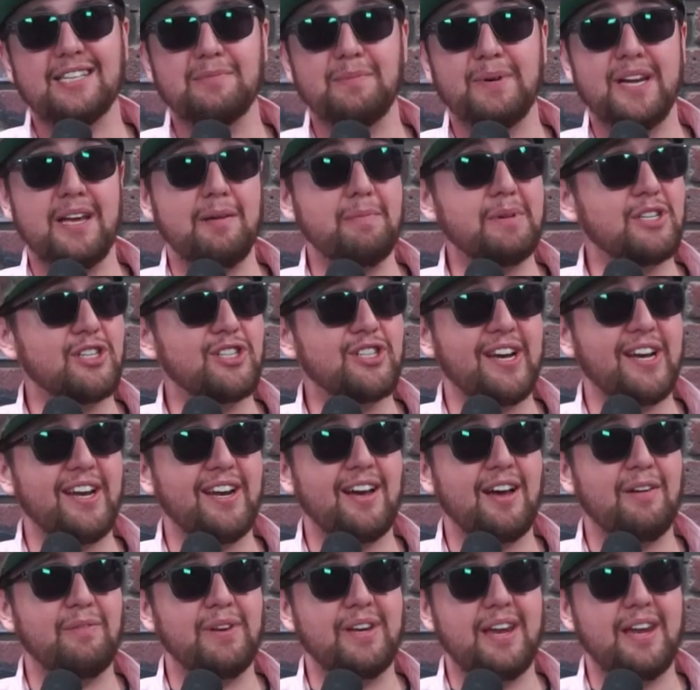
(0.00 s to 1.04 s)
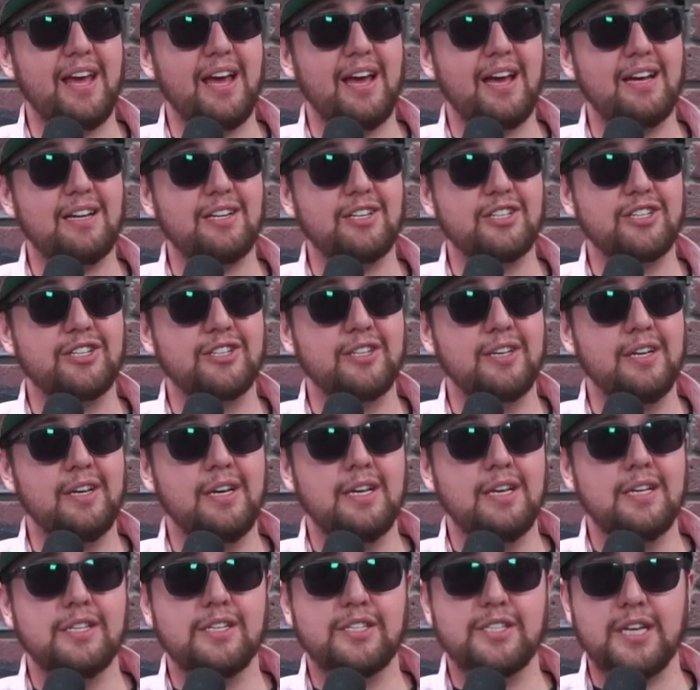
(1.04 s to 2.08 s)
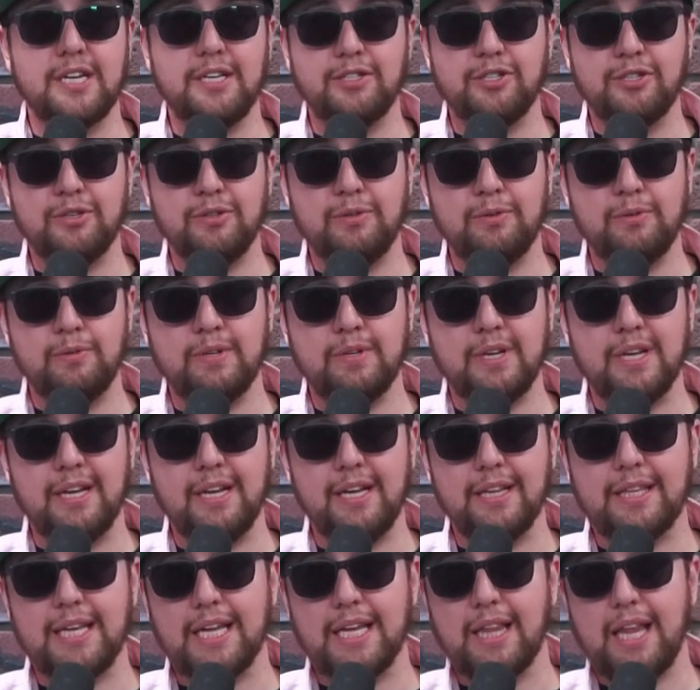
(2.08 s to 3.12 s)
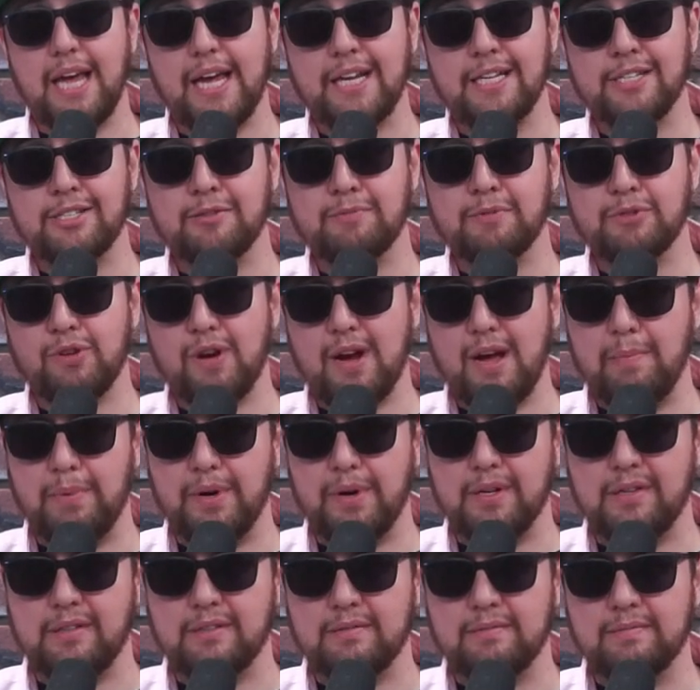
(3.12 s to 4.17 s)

name is Shane Ivan Nash. Stay tuned and hit that like and subscribe button.